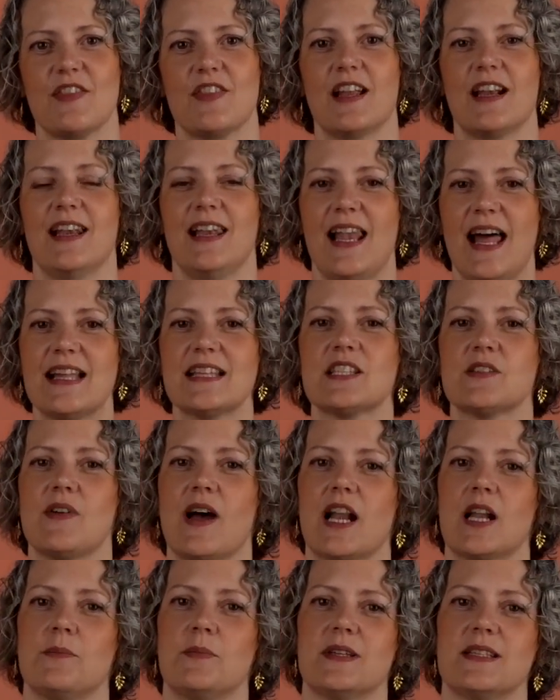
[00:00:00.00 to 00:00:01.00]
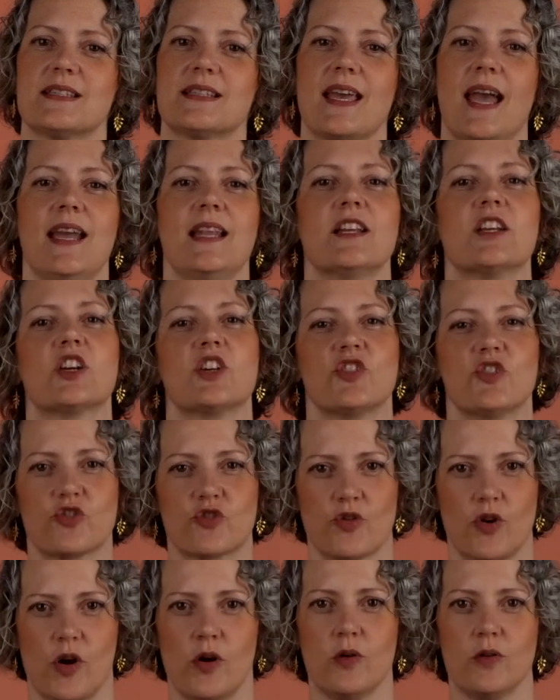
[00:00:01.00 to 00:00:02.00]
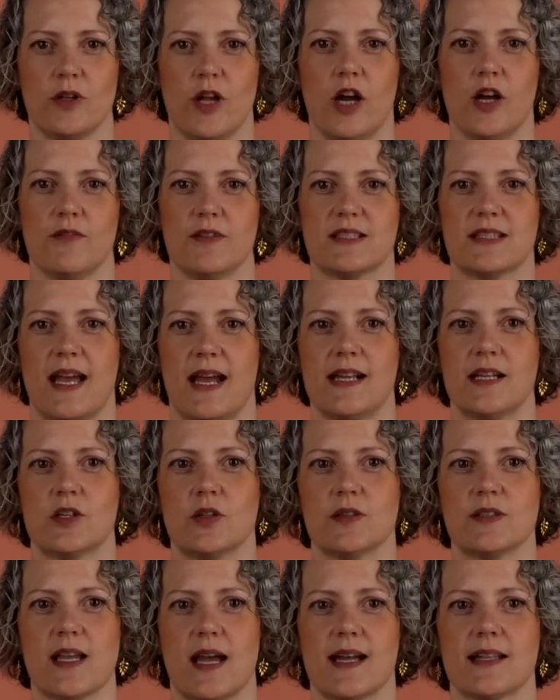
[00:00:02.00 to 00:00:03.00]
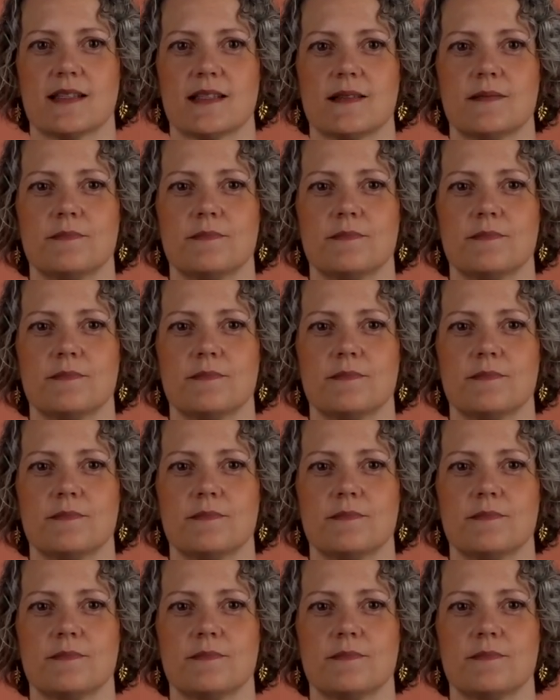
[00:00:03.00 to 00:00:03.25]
that let developers gain control over technical debt.